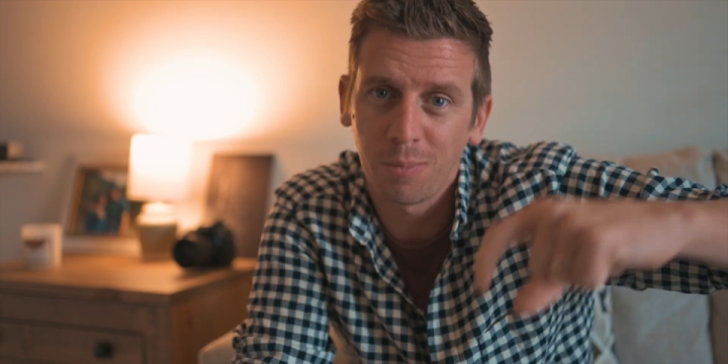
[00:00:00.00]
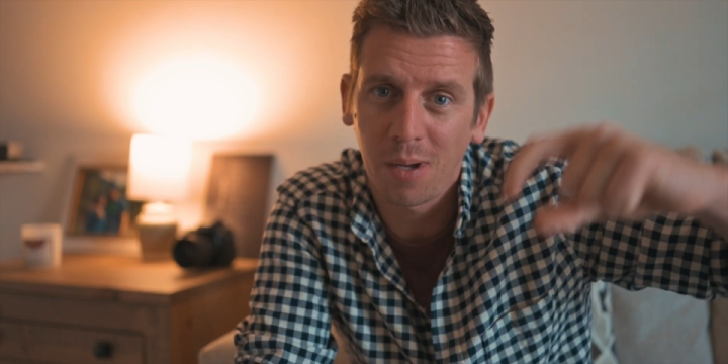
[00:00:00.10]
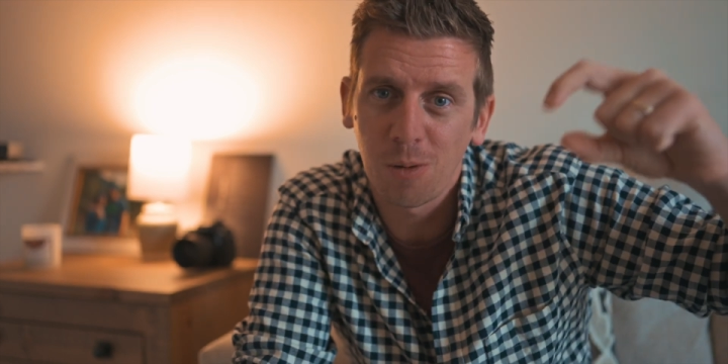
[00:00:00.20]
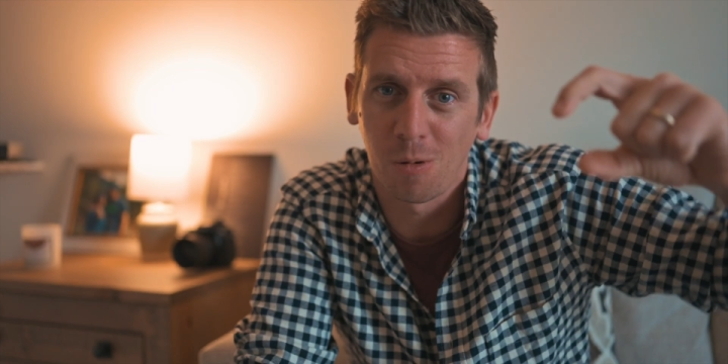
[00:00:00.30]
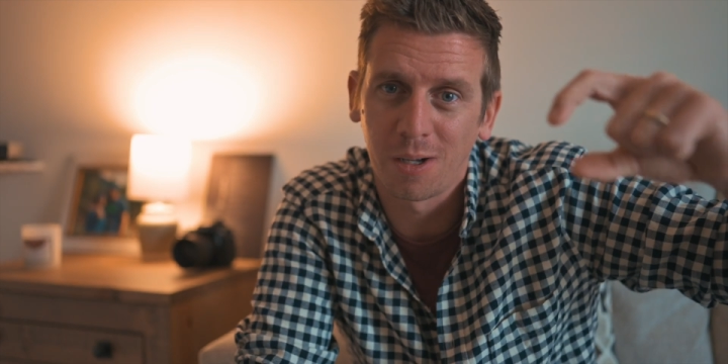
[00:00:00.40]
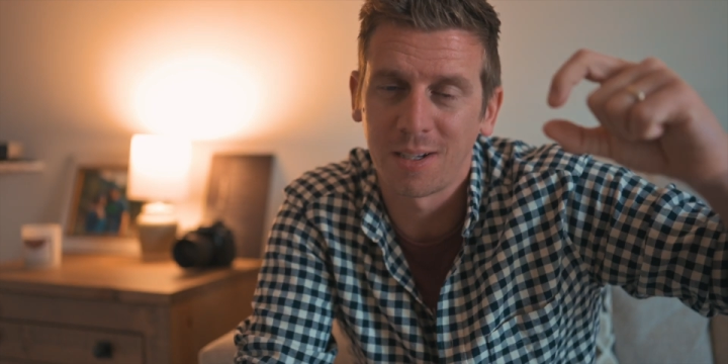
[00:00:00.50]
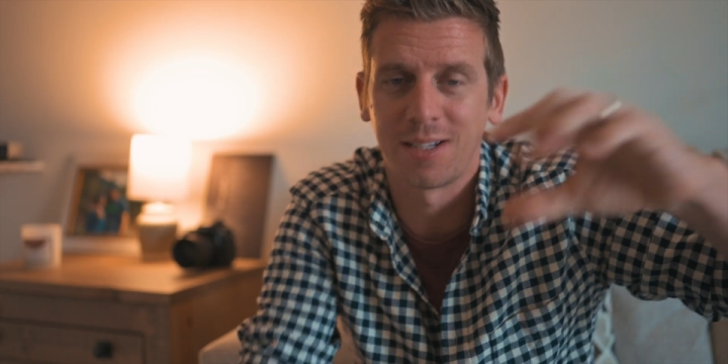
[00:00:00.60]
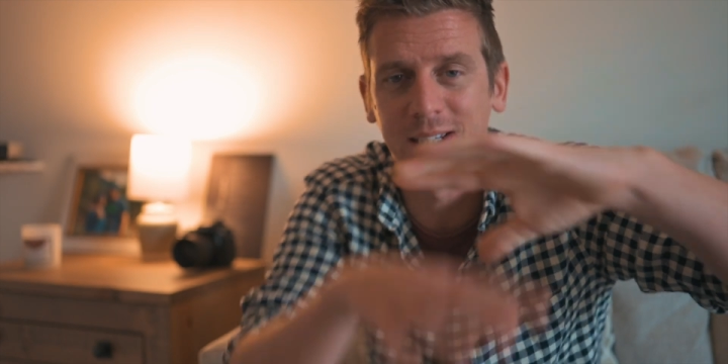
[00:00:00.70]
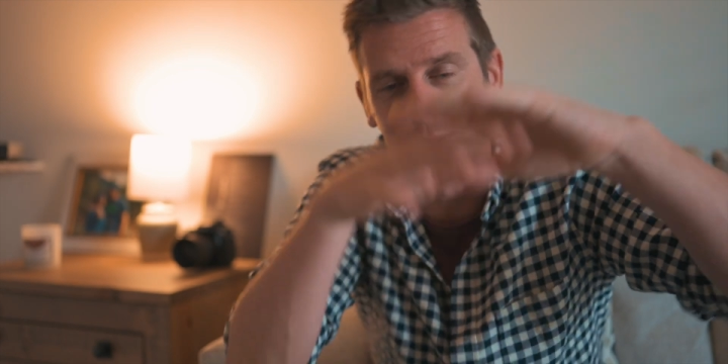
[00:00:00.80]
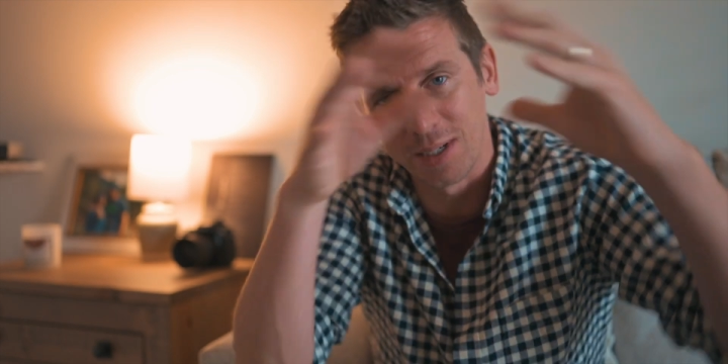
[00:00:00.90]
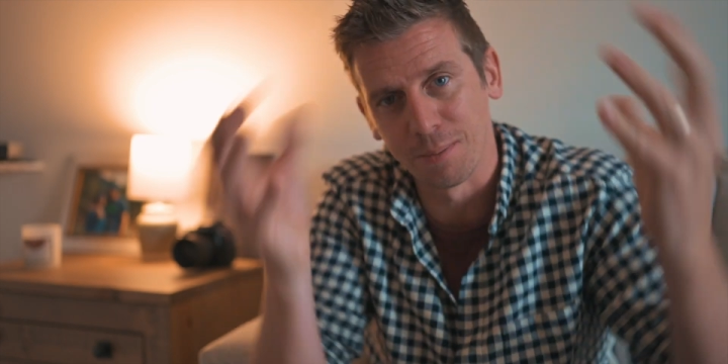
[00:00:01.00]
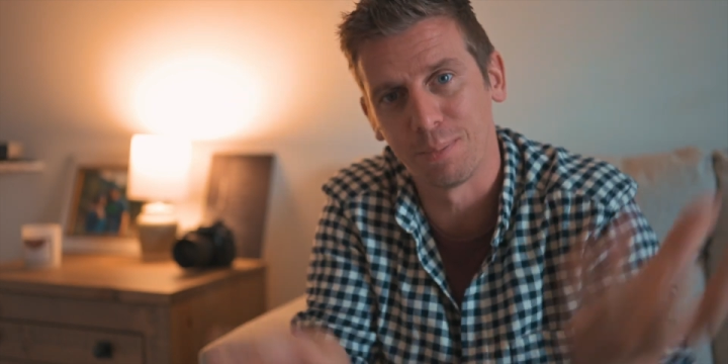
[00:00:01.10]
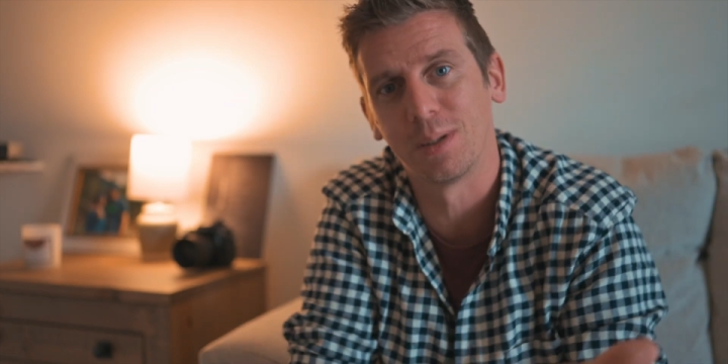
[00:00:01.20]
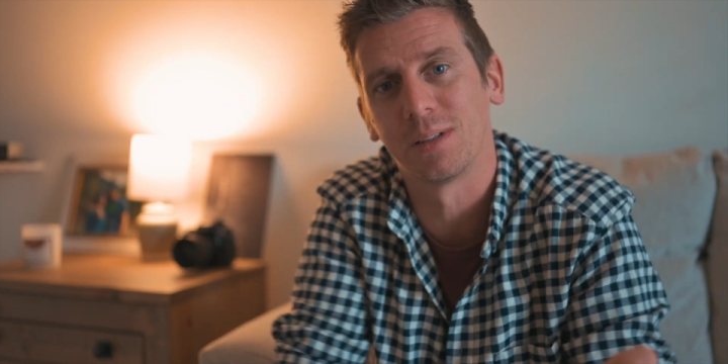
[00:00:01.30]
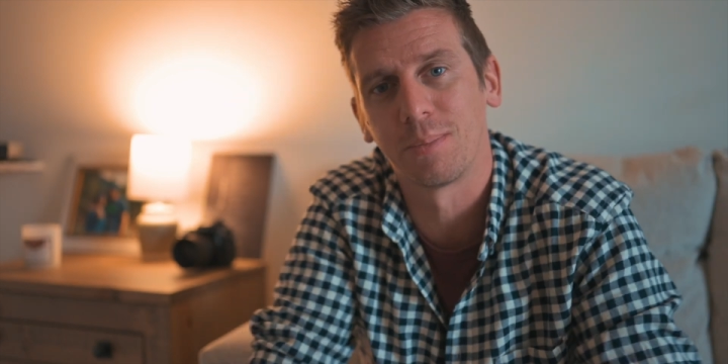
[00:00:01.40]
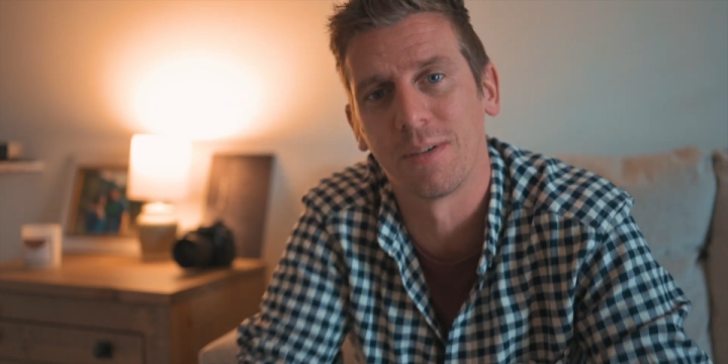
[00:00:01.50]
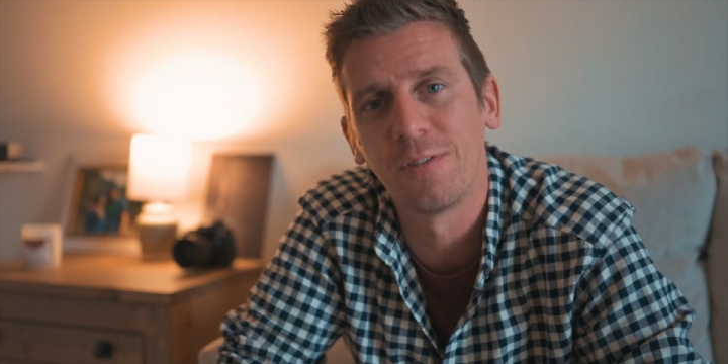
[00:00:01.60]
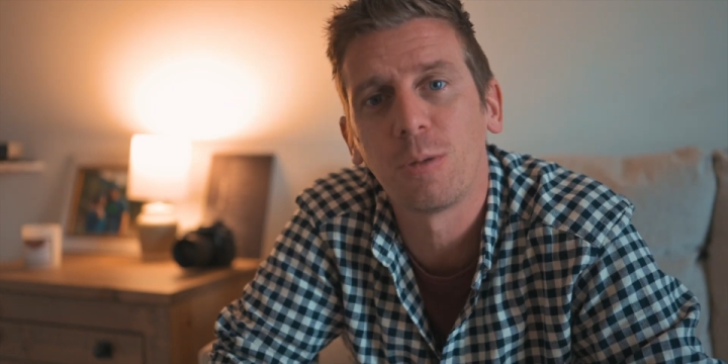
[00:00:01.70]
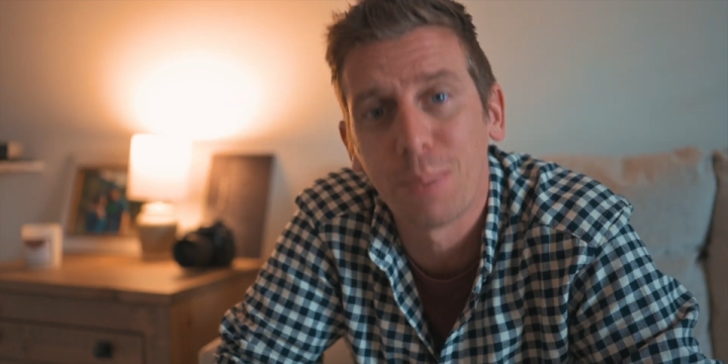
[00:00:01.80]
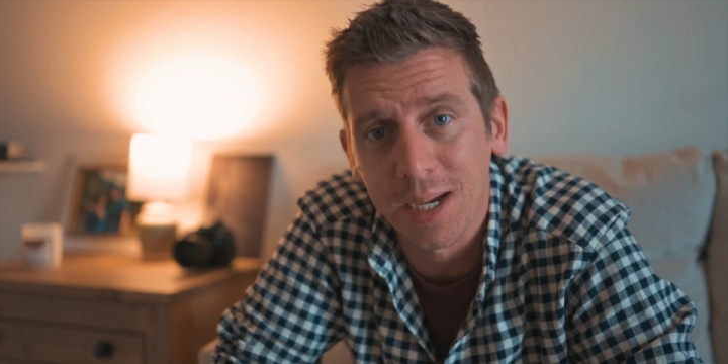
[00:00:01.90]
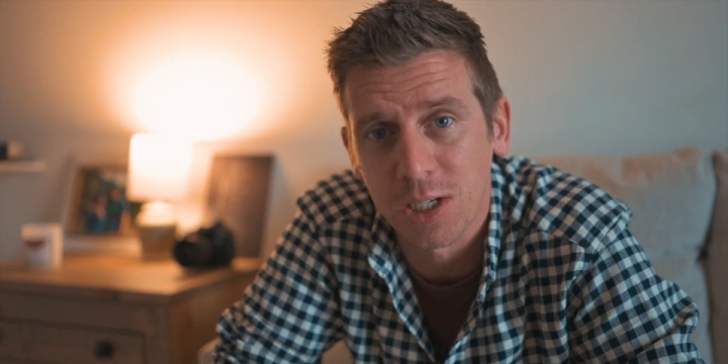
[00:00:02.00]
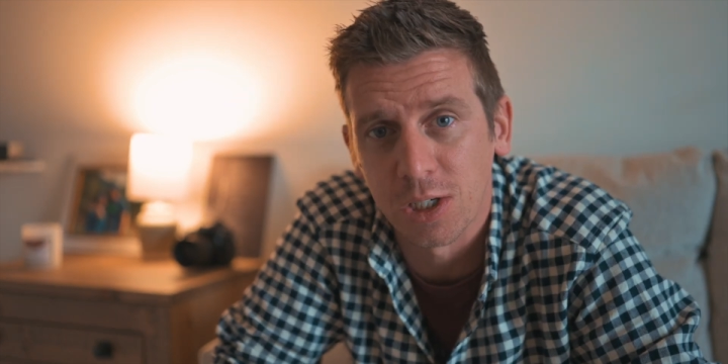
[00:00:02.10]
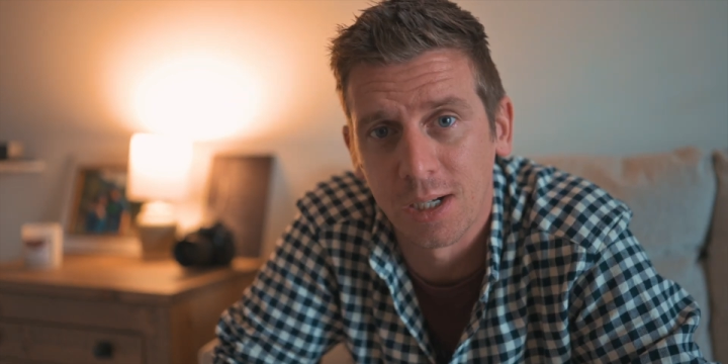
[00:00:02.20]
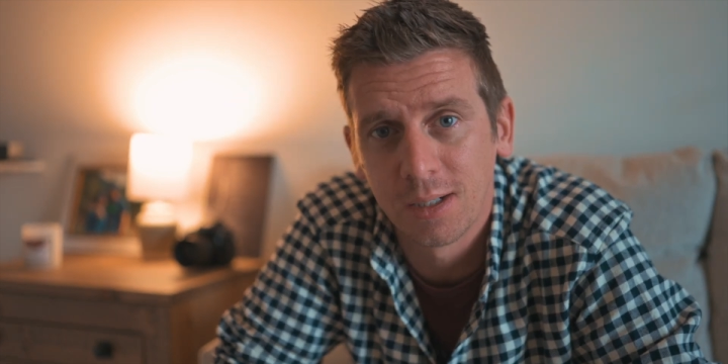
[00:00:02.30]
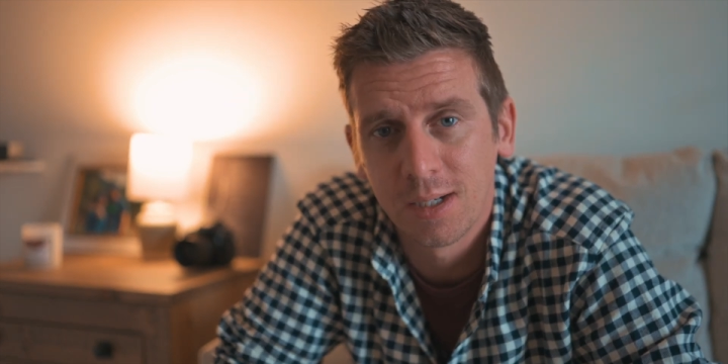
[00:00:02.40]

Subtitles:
by one until we can build up the full picture,